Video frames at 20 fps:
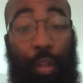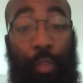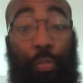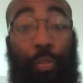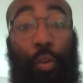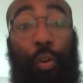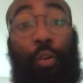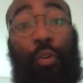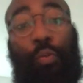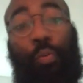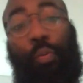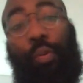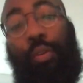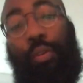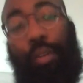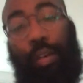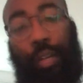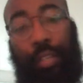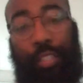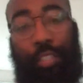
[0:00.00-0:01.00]
a third
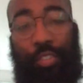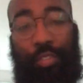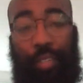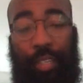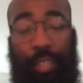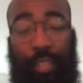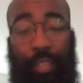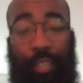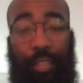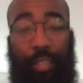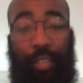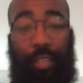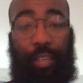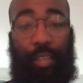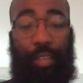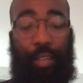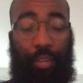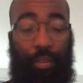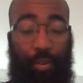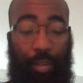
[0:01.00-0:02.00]
world country,
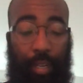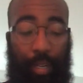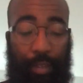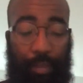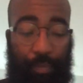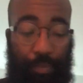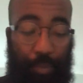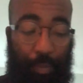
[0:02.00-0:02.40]
okay?